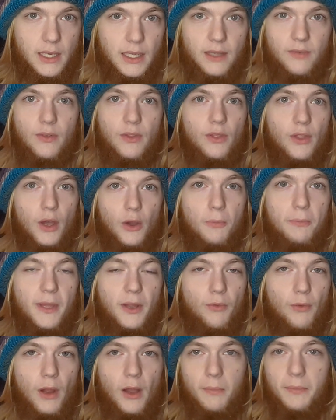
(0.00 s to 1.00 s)
even though
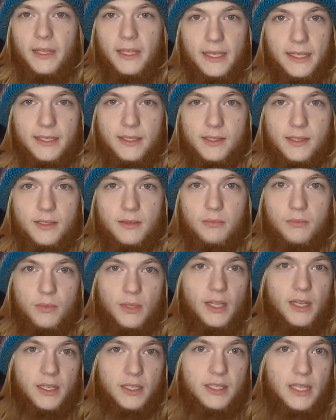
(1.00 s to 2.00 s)
Mitt Romney is
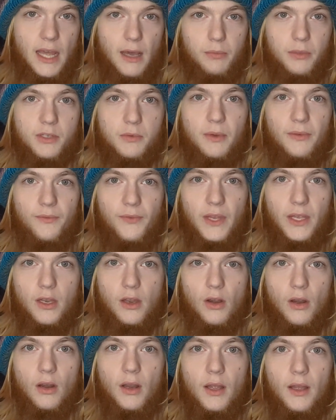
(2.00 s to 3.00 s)
an establishment
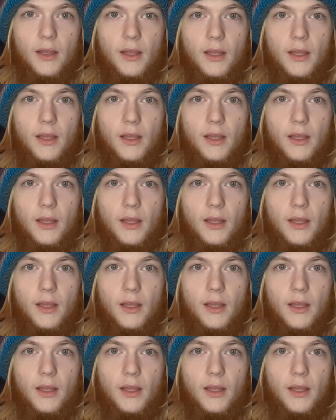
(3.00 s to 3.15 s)
figure.